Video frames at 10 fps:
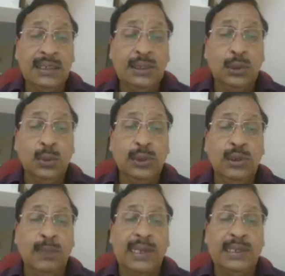2 into
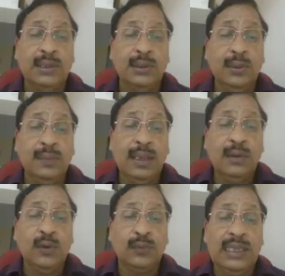pi into
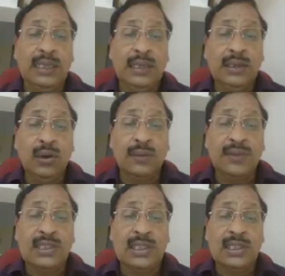50, or which
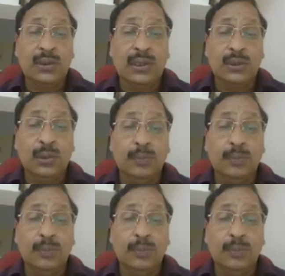is equal to